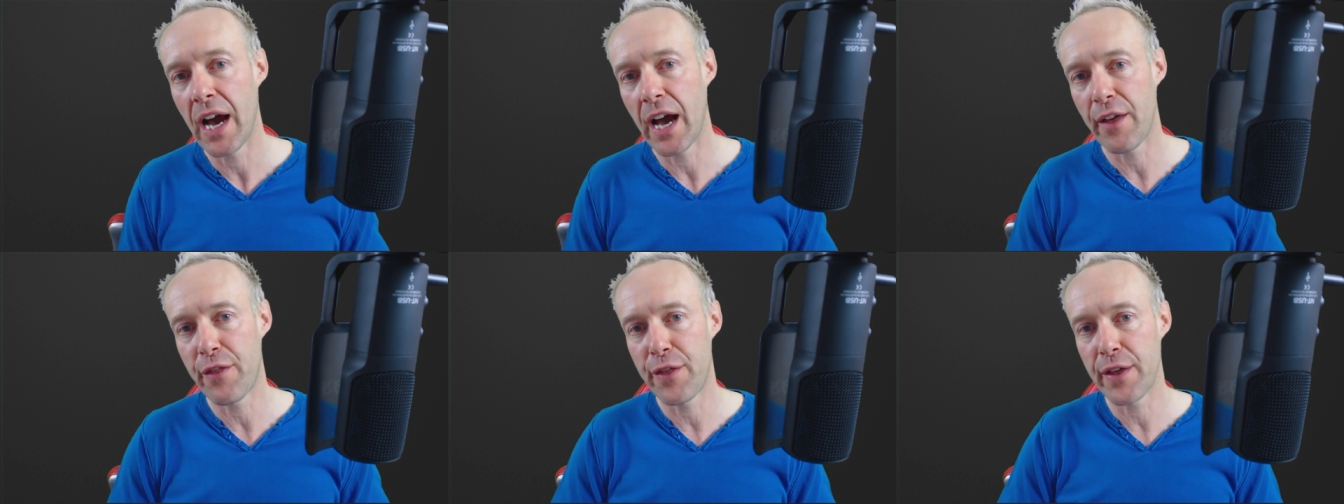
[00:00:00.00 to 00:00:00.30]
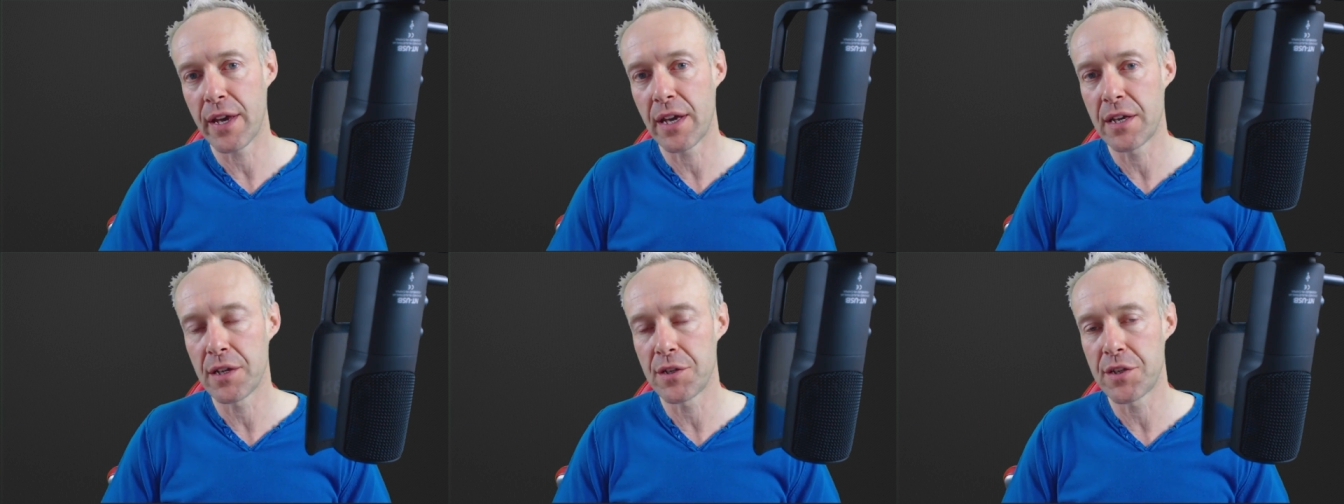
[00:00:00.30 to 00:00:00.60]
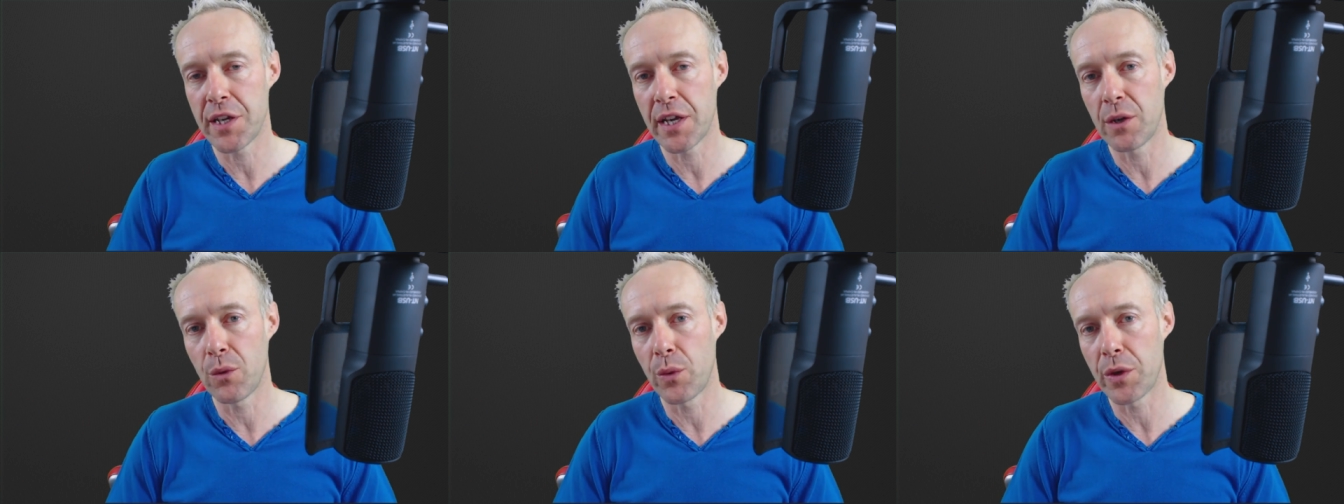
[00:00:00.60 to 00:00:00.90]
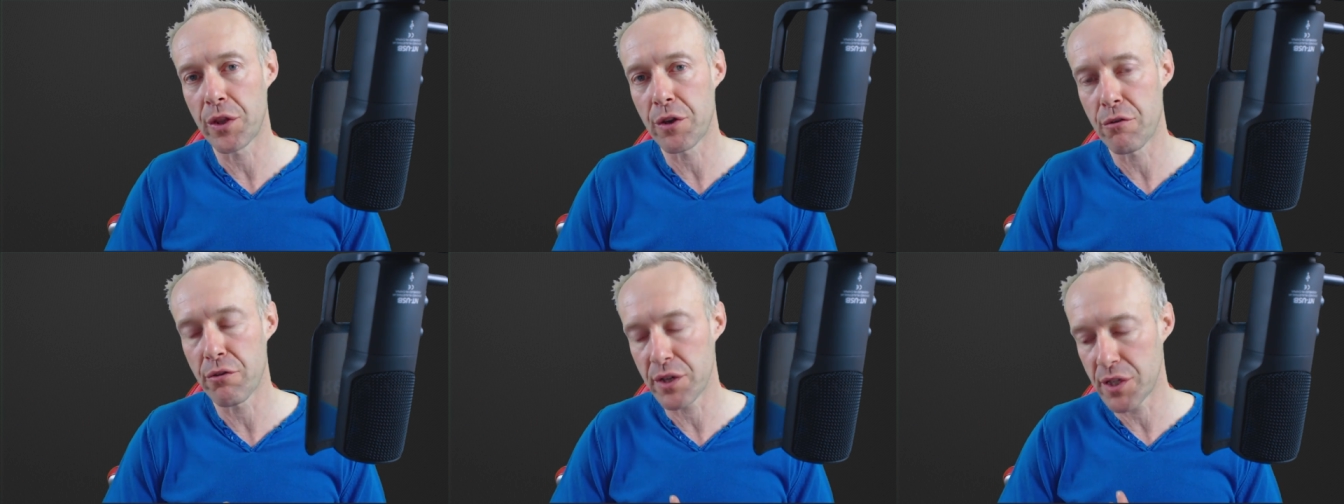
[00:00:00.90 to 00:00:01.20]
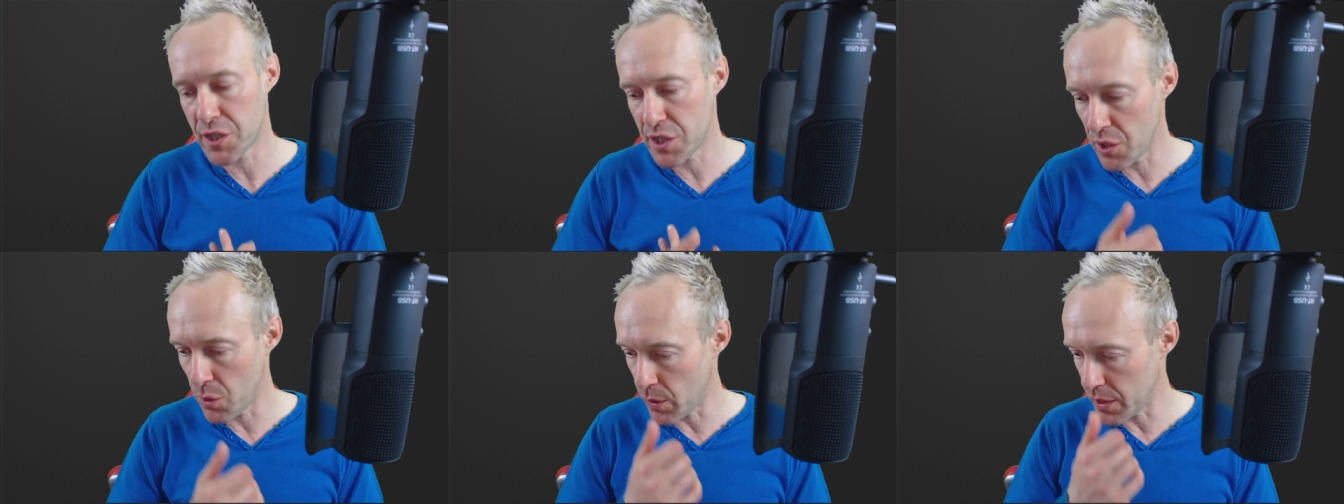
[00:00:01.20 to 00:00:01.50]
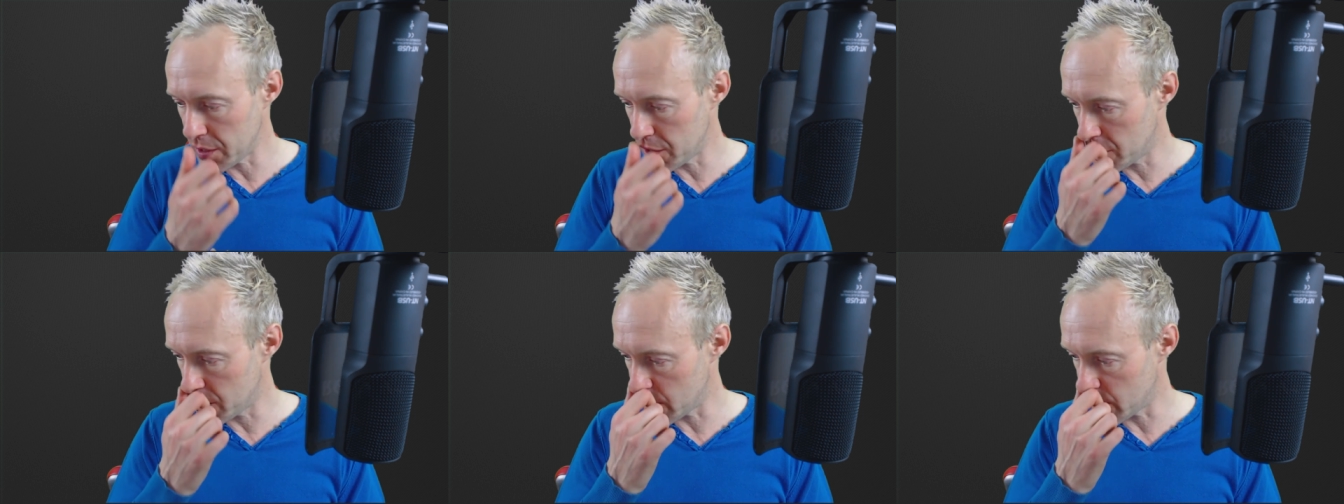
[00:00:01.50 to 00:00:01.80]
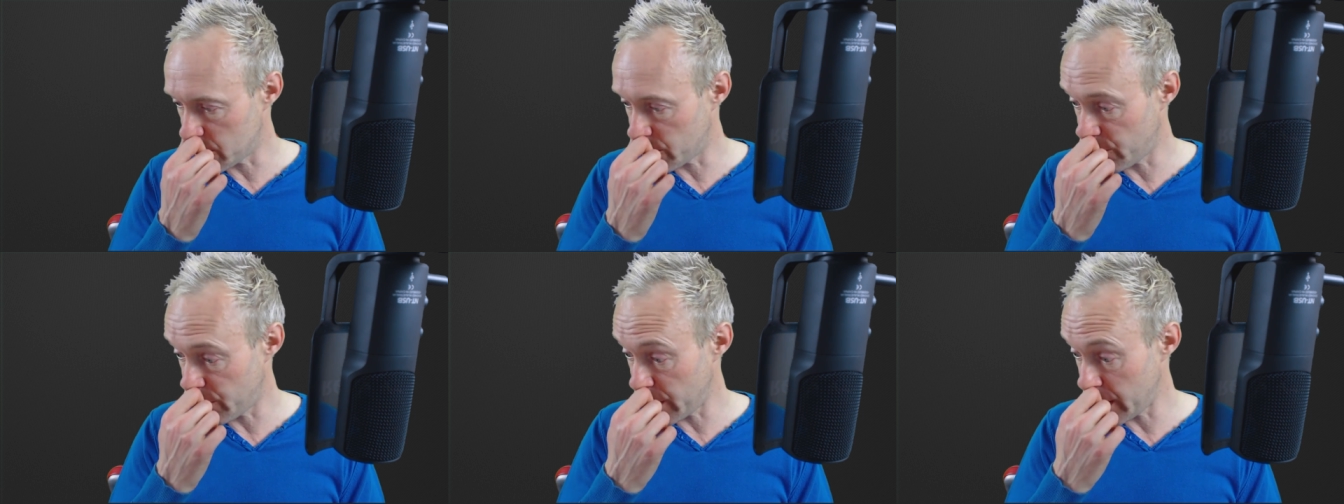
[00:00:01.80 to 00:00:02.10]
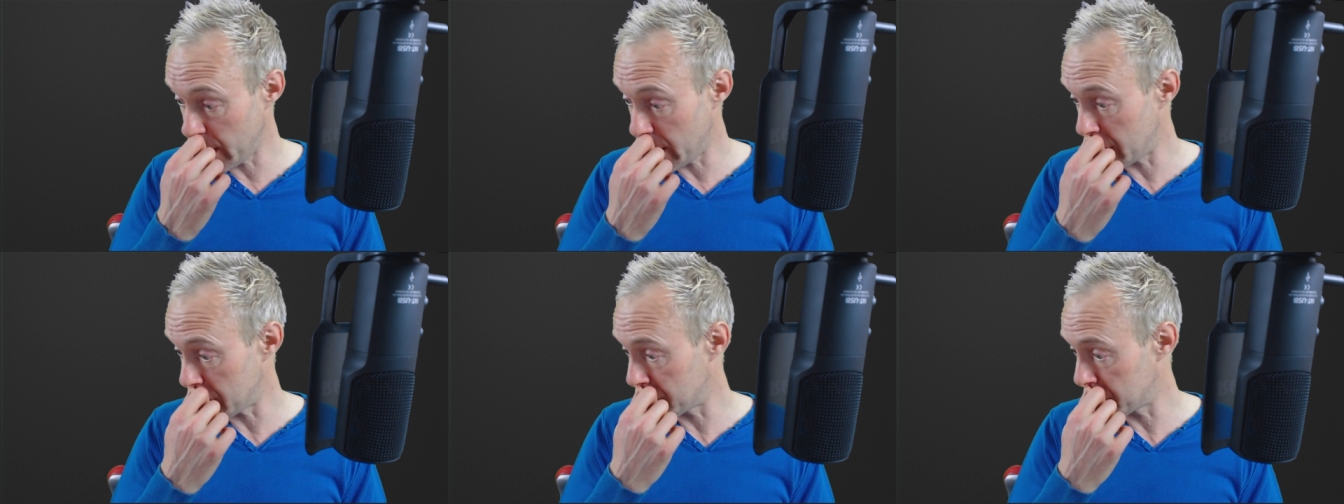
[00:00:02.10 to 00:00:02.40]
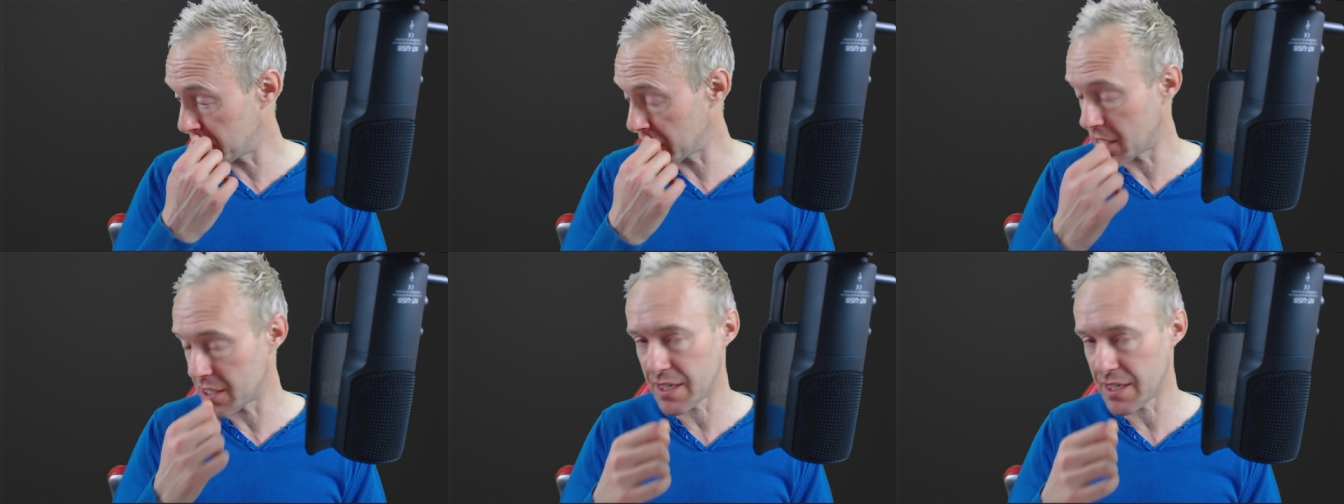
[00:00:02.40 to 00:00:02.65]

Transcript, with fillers: I think, and deal with Kristi Winters first,